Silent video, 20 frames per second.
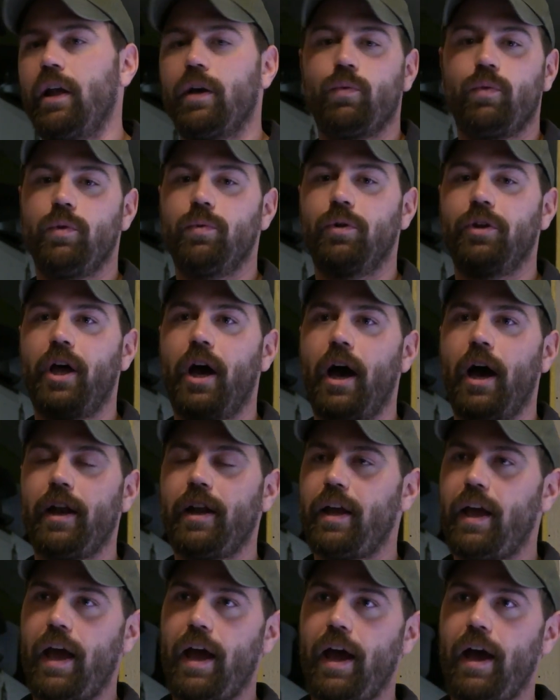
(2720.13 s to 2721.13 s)
like, we will
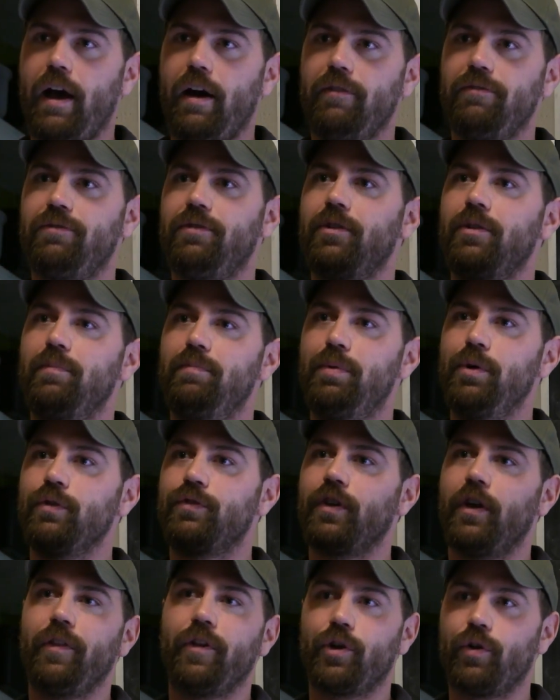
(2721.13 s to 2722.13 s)
not have
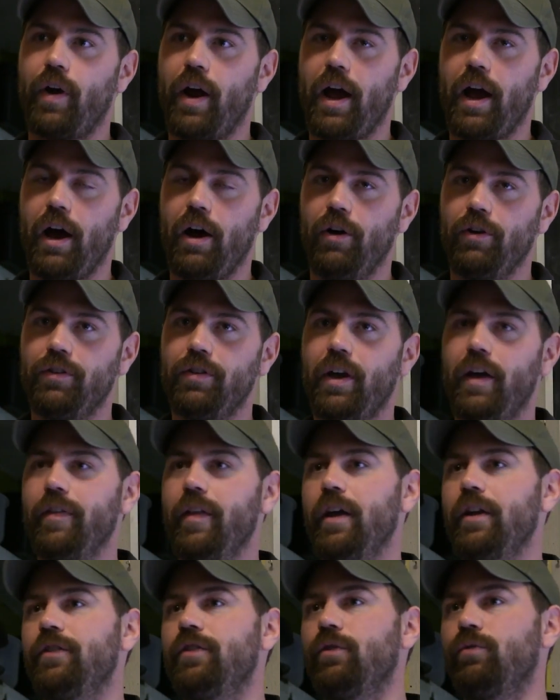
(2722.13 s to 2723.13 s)
boots on the ground,
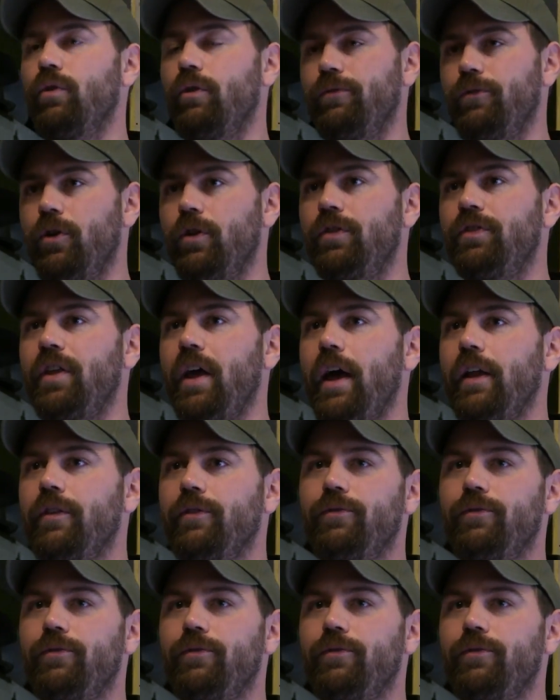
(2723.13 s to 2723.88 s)
and then to reverse that.